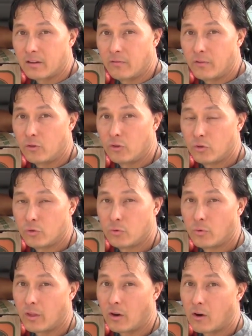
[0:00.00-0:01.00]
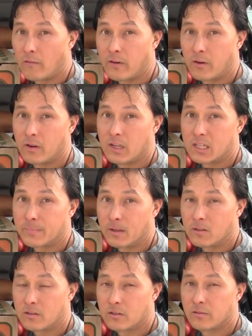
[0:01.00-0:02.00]
and if you do, they are very
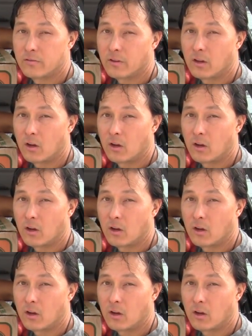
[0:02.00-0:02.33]
expensive.